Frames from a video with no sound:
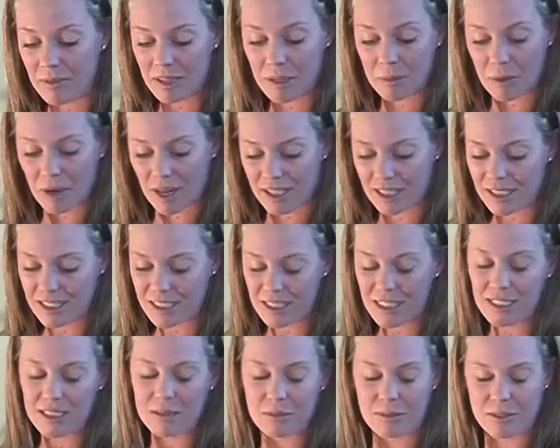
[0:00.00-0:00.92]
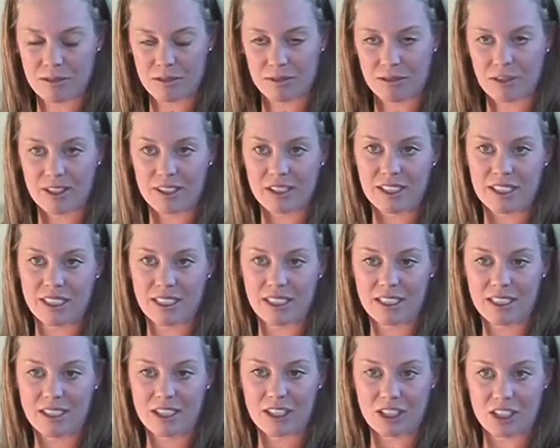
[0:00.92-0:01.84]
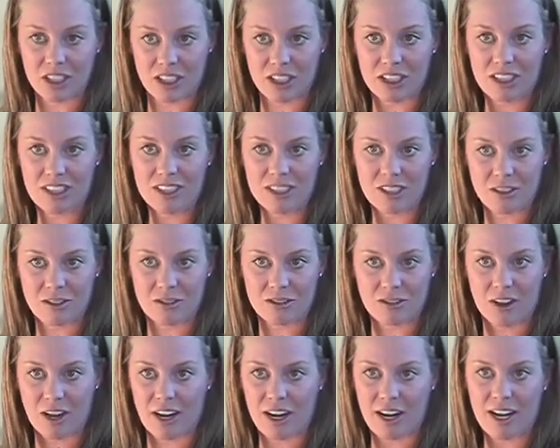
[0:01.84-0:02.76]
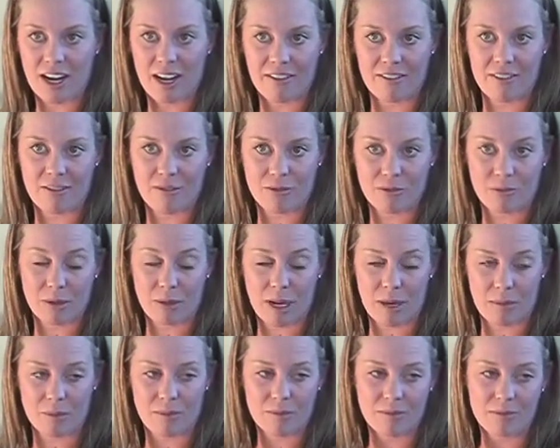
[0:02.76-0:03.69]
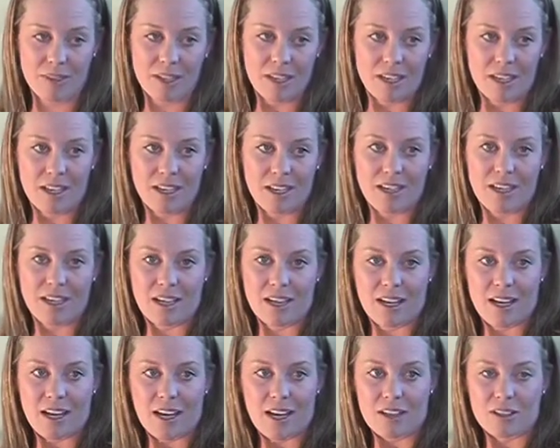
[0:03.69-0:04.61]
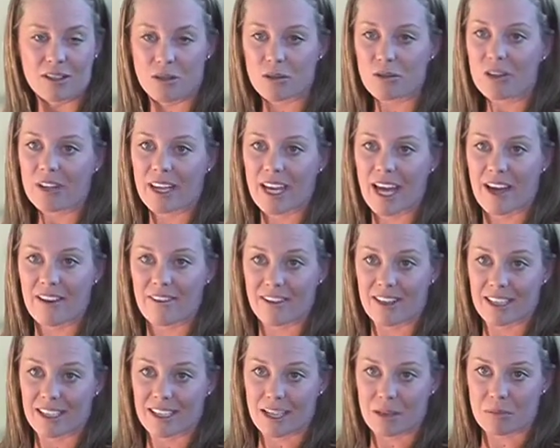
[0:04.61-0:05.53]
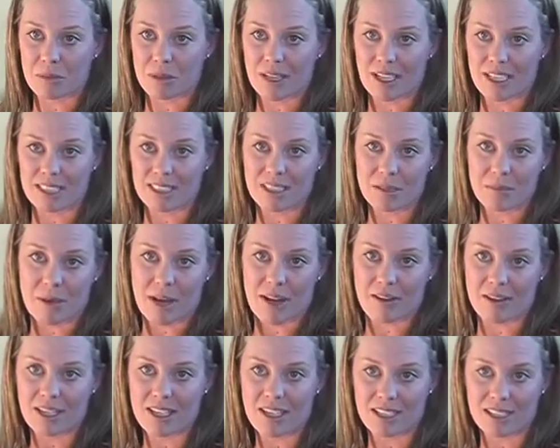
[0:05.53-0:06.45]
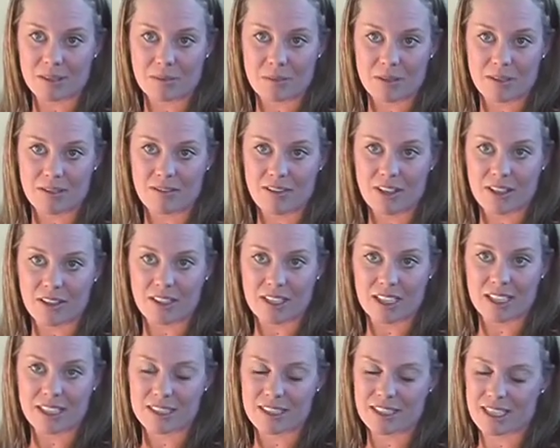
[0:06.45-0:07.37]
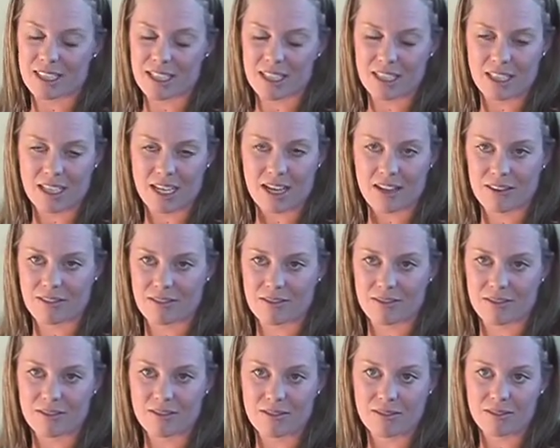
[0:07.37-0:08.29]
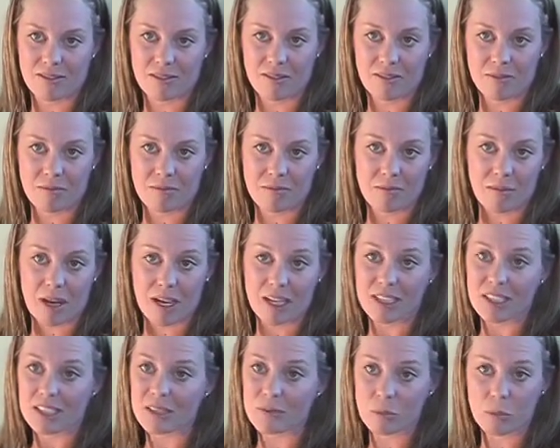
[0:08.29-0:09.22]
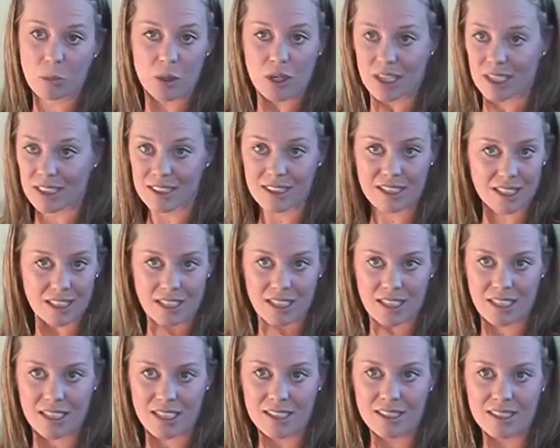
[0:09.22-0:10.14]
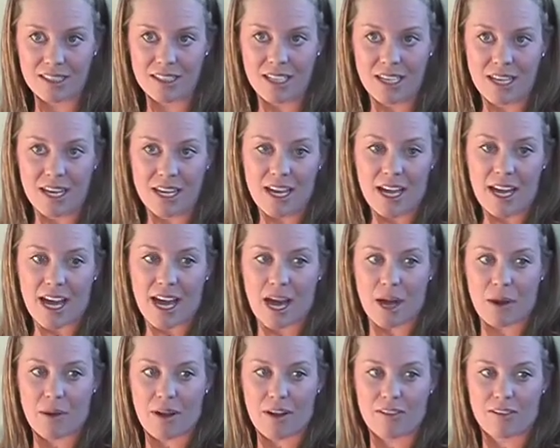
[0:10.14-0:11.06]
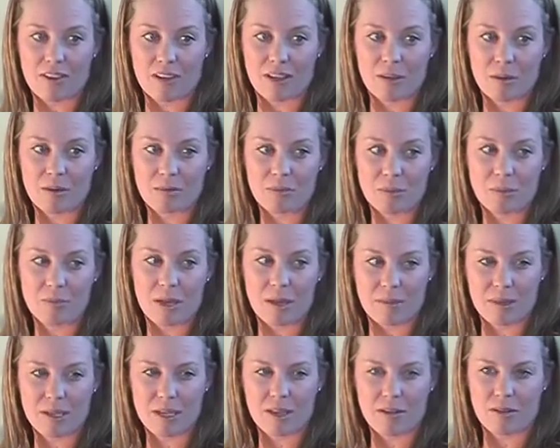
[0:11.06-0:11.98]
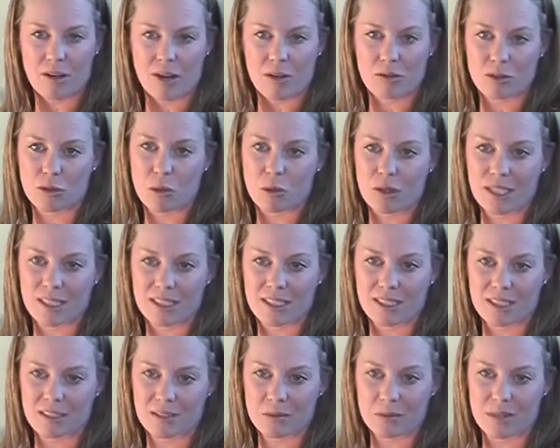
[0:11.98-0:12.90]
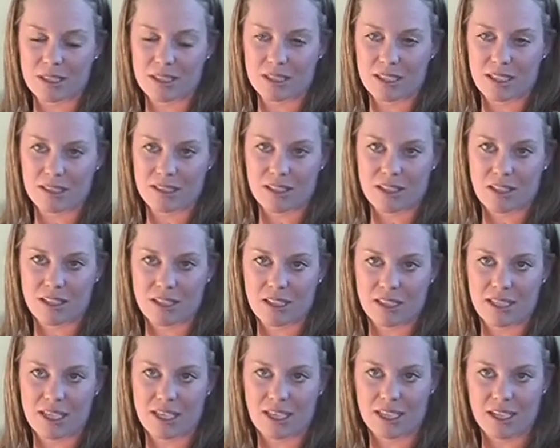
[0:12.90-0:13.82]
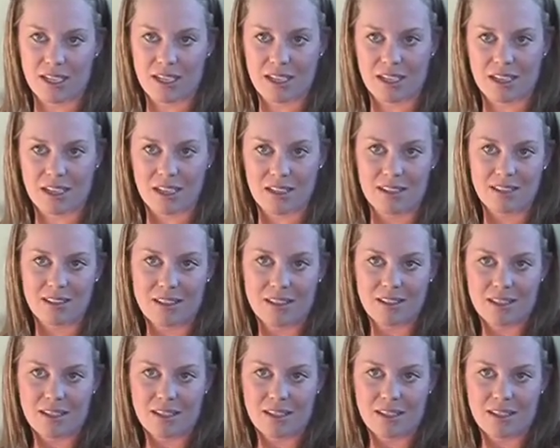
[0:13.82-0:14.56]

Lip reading: The pregnancy has been really good so far. I don't really have any complaints about it. It's been fairly easy. I didn't have much morning sickness. However, maybe around 26 weeks, I started getting a